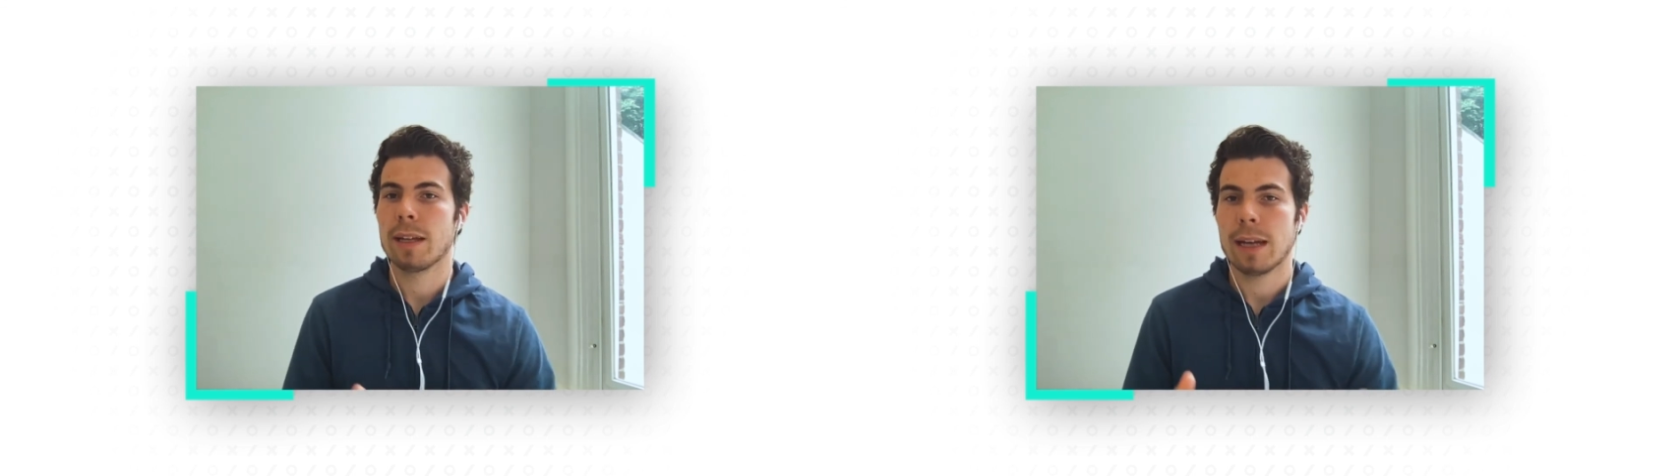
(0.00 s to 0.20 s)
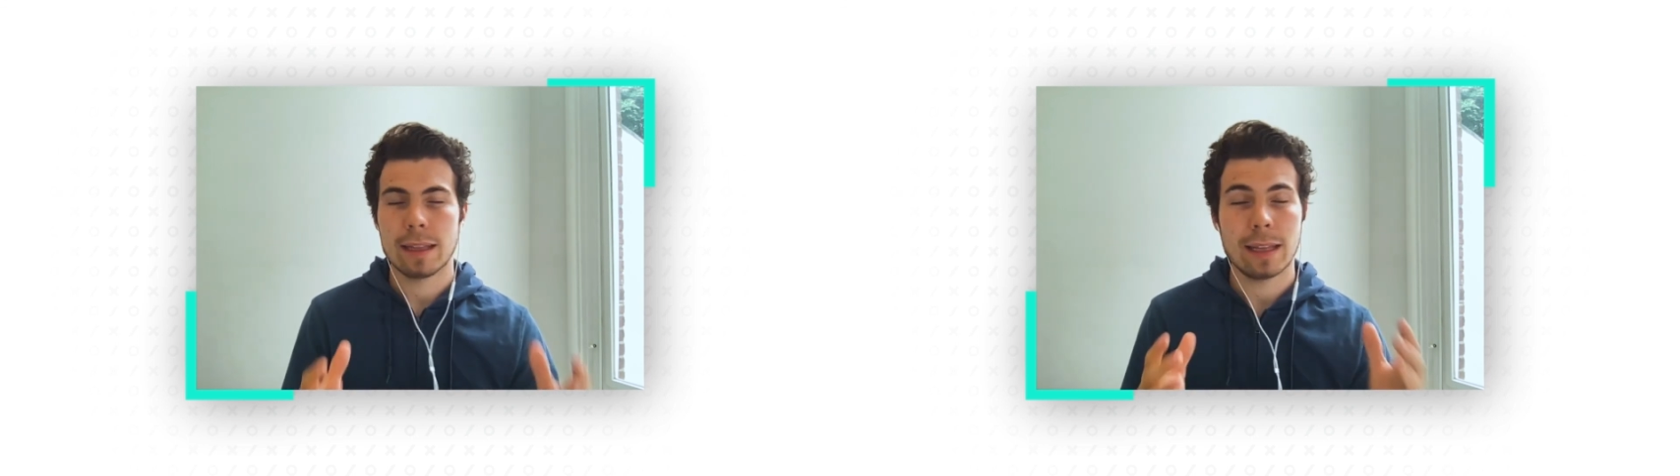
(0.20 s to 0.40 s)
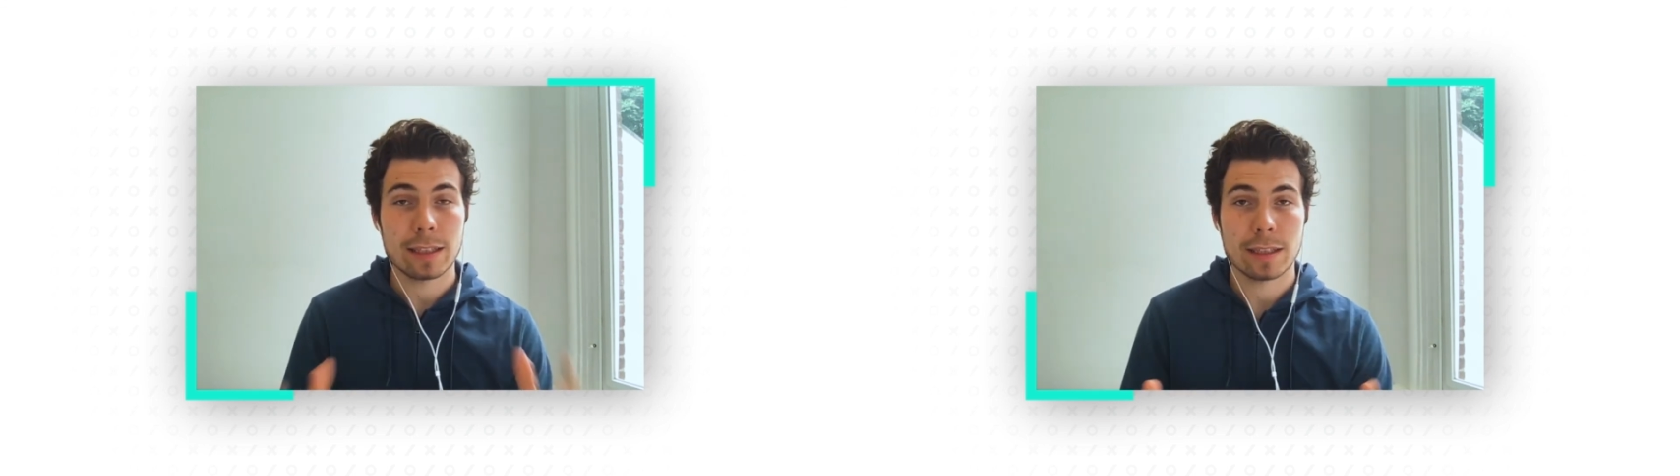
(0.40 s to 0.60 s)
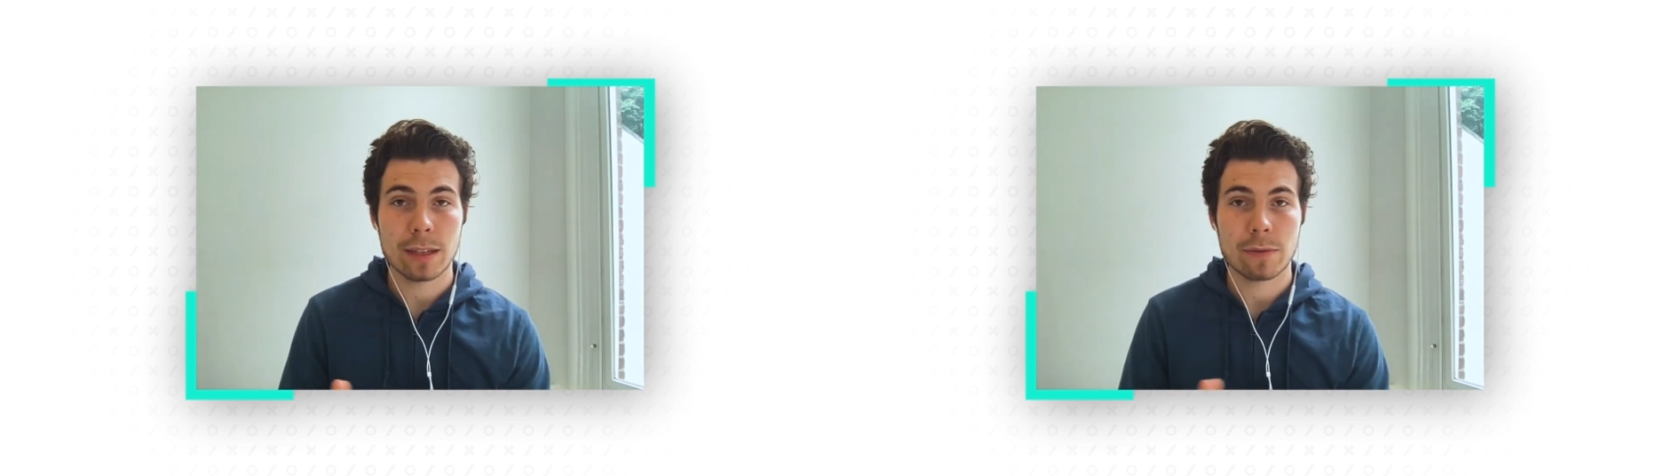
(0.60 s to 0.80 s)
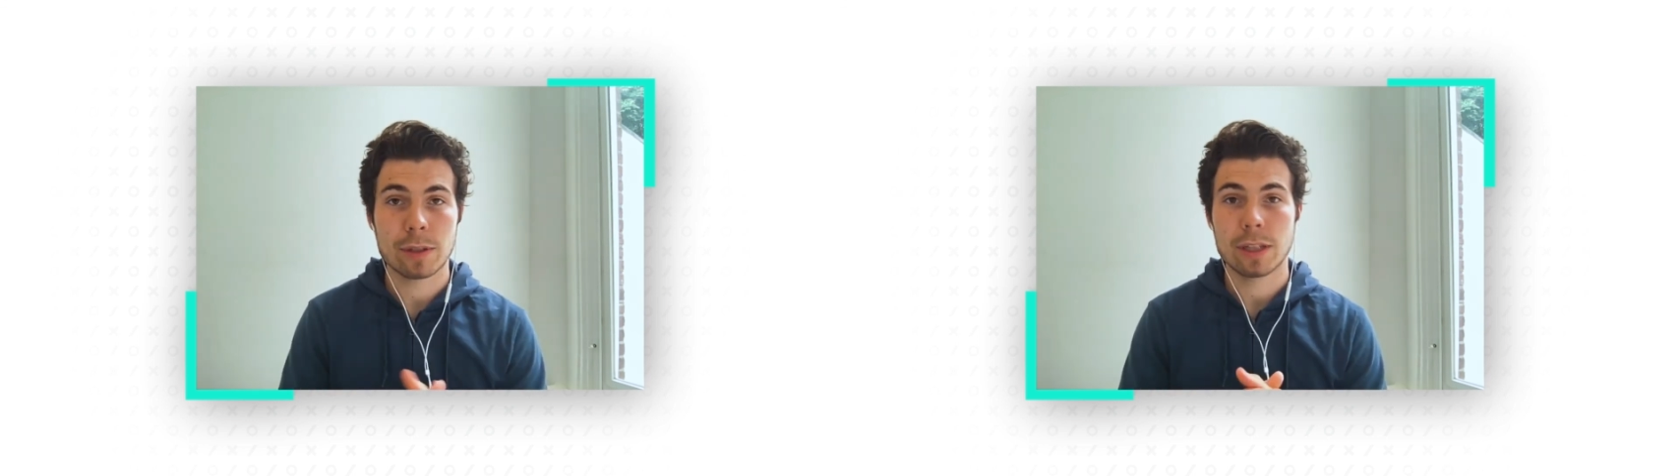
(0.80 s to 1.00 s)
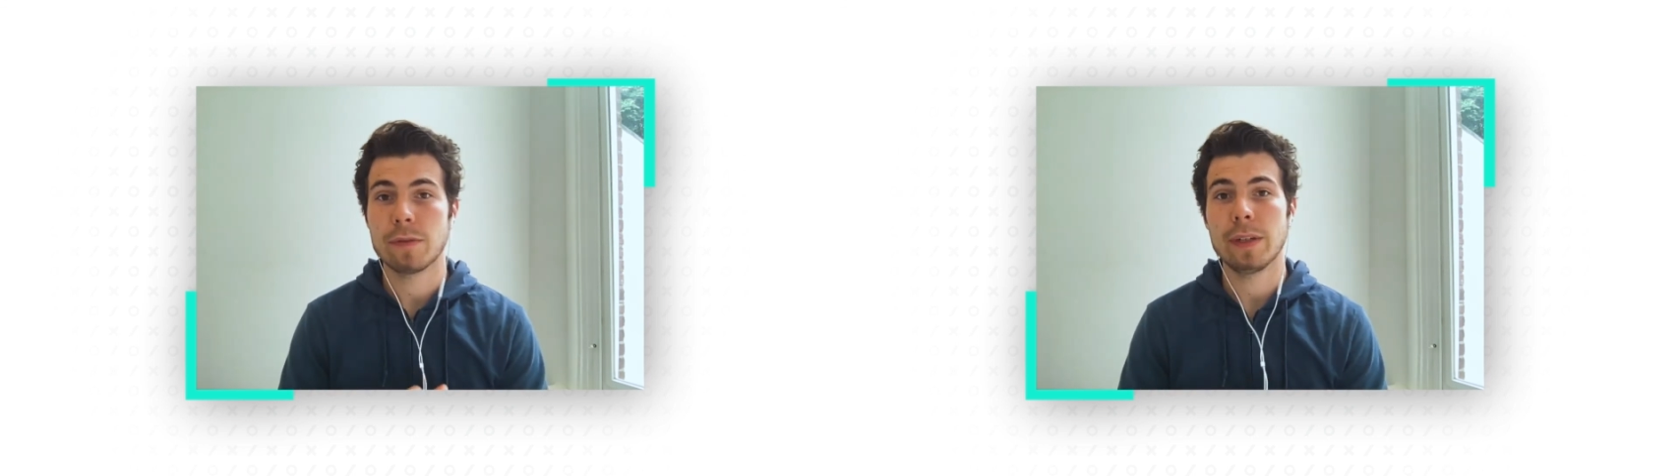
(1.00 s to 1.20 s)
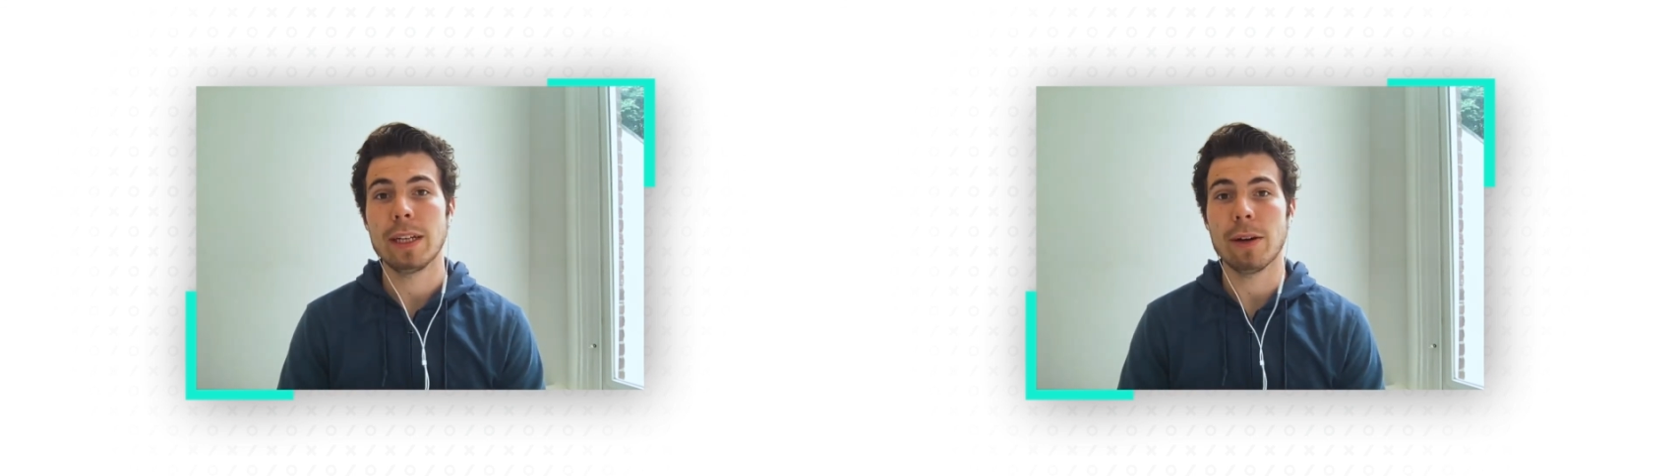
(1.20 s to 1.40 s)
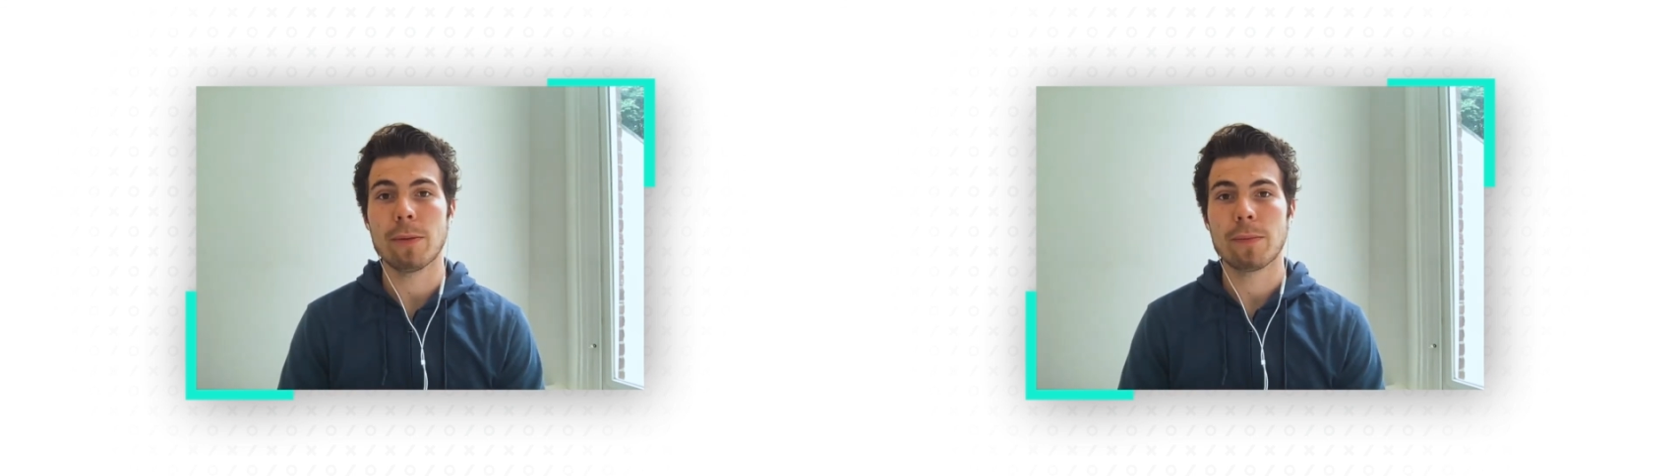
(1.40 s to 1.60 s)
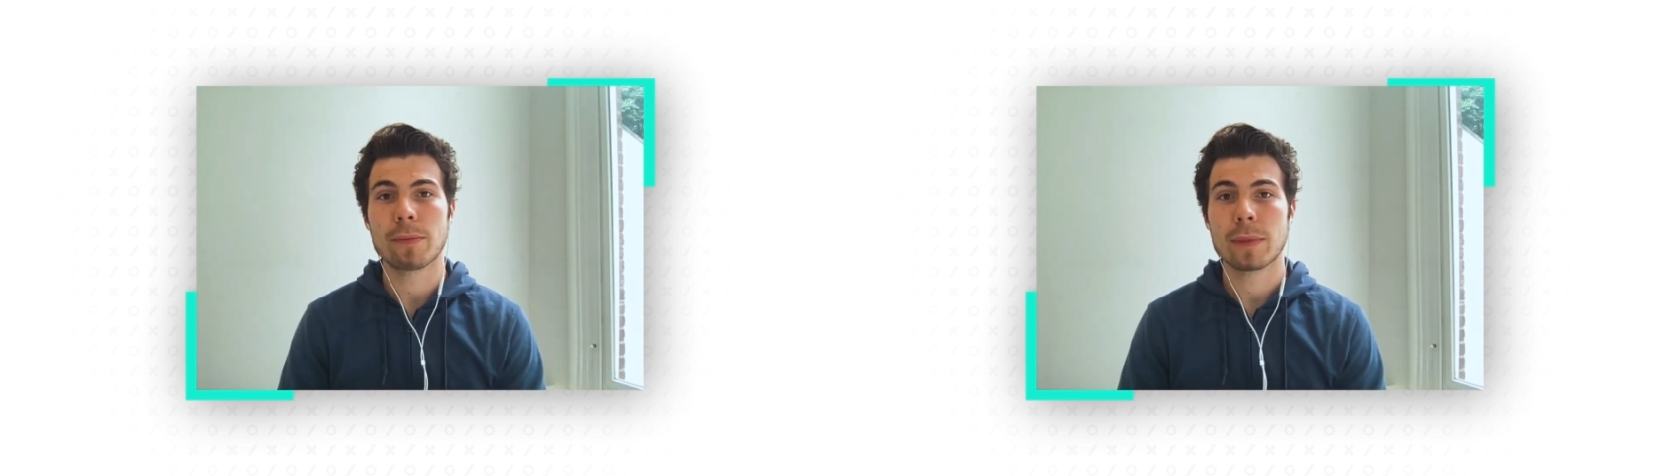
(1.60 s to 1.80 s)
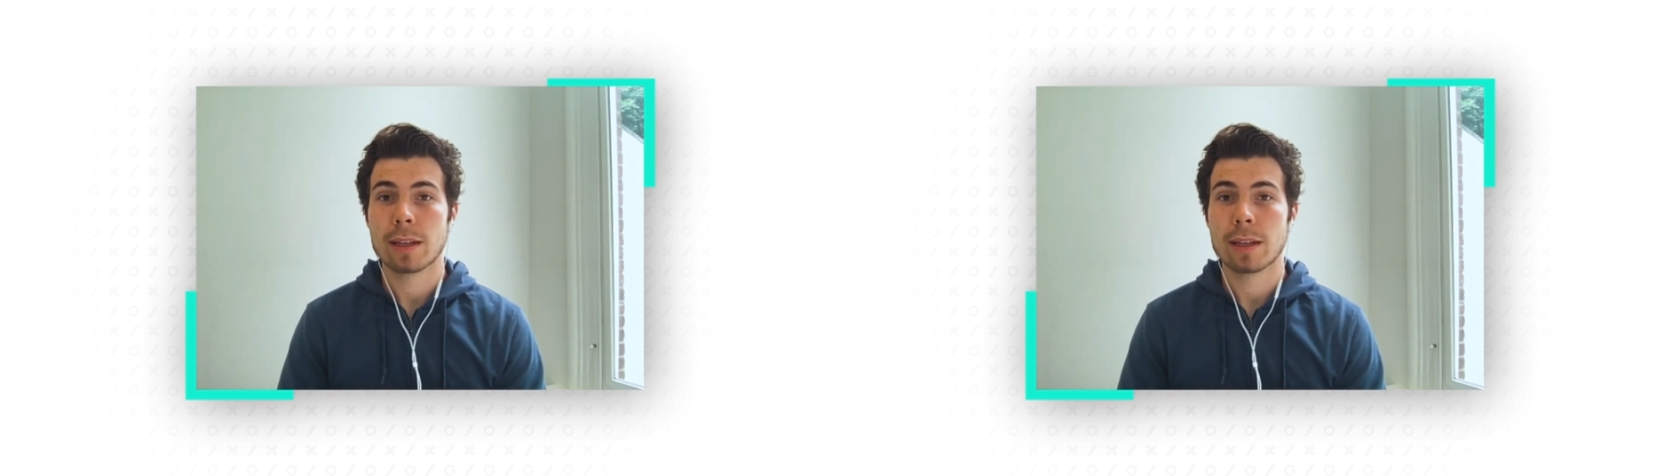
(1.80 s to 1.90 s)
And that's that for this video.